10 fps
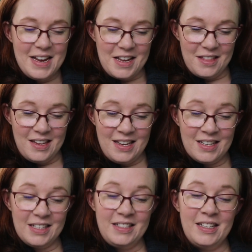the
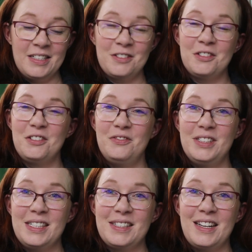Desert
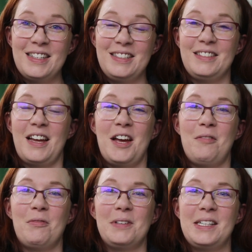Vista
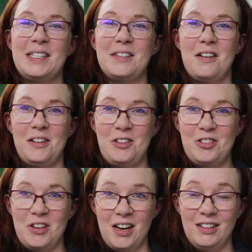Dyeworks Sock
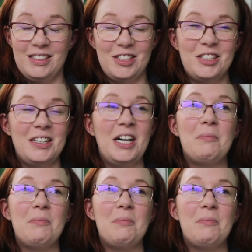Challenge.